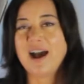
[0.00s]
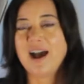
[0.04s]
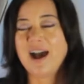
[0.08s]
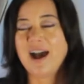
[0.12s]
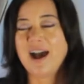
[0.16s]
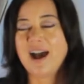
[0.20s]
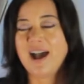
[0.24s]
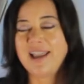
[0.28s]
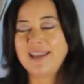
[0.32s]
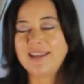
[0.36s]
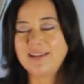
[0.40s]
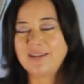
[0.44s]

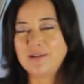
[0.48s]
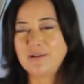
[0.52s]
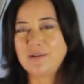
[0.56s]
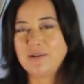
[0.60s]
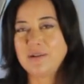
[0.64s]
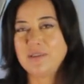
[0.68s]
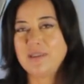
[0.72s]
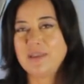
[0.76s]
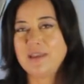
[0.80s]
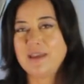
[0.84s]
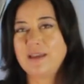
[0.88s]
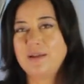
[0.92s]
I know
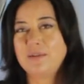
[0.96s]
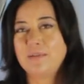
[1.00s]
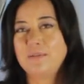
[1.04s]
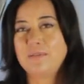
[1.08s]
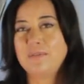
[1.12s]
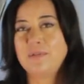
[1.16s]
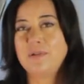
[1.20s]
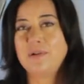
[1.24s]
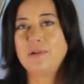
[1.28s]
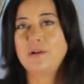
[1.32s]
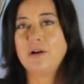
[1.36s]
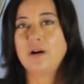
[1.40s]
them
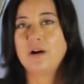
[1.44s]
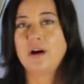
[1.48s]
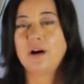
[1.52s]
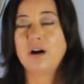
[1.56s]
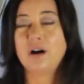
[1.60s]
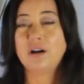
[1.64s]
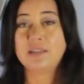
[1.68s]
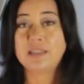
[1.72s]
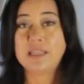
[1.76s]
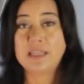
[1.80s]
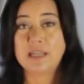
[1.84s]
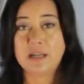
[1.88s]

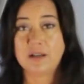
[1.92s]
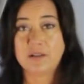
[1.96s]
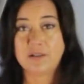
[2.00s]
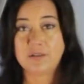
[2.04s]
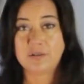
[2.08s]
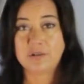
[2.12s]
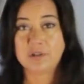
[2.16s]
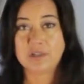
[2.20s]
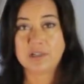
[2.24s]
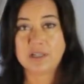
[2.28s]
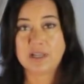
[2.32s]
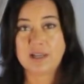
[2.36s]
on the
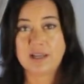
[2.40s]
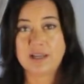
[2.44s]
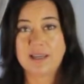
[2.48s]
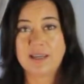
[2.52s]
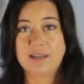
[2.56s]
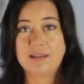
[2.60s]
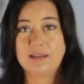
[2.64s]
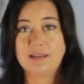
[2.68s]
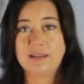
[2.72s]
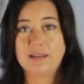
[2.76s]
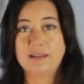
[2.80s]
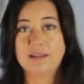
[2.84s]
other
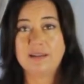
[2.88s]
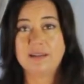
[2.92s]
side